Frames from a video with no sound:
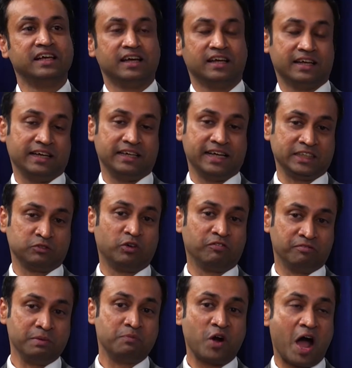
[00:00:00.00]
And that's what
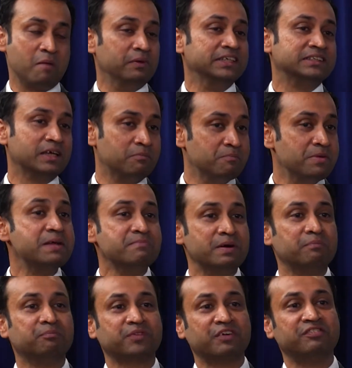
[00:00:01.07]
we promise, a
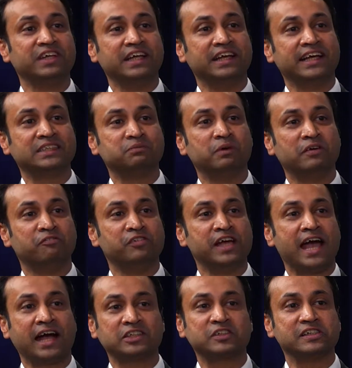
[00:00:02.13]
minimum of 10x, but we
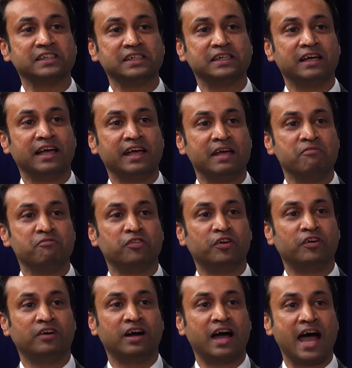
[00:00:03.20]
actually aim
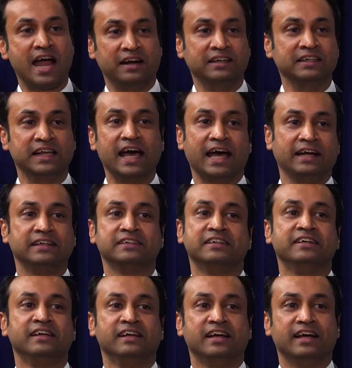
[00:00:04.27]
for higher than that,
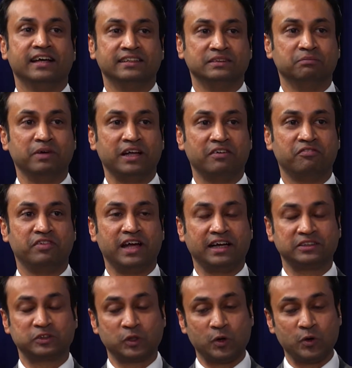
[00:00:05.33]
as a matter of
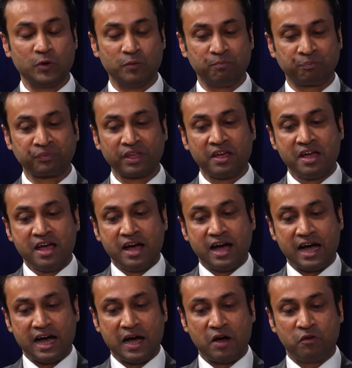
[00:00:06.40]
fact. So
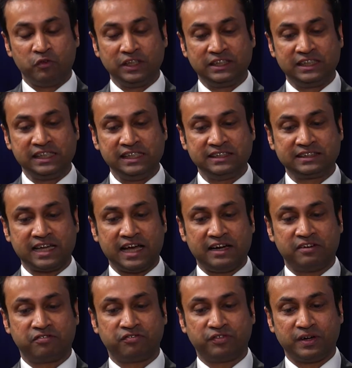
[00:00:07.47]
with these kind
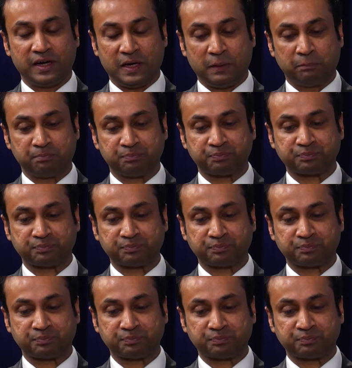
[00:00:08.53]
of